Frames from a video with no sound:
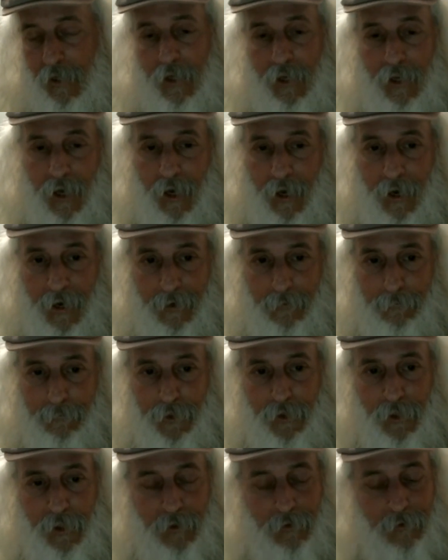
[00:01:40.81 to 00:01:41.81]
Um,
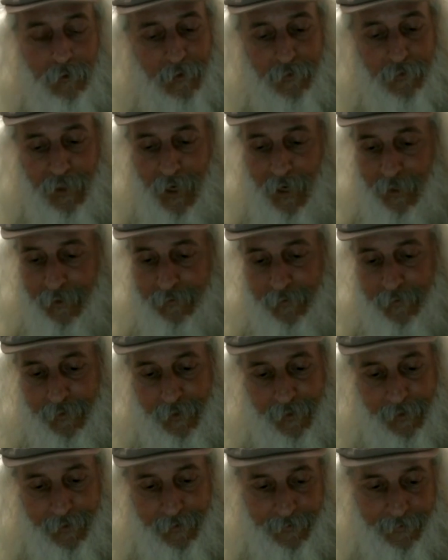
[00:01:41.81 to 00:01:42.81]
so I've got,
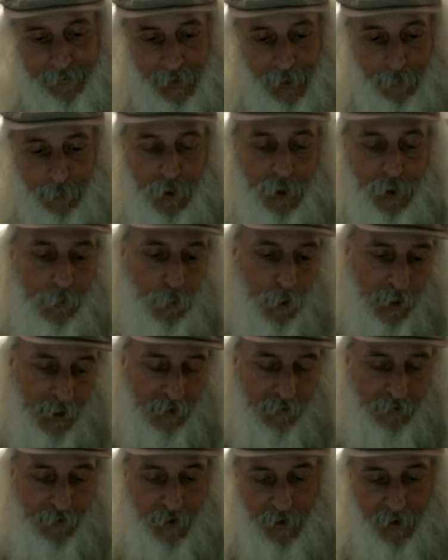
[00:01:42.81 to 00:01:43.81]
uh, I'm somewhat
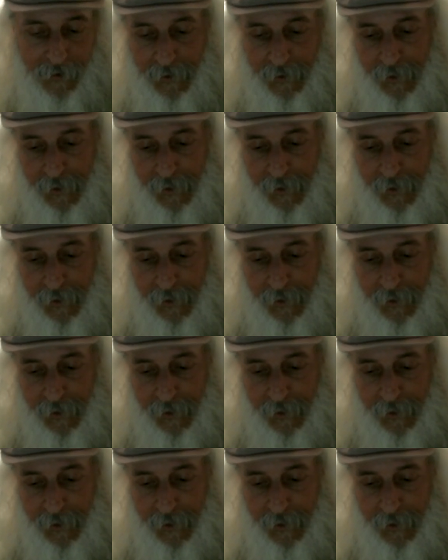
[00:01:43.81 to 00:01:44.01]
of a,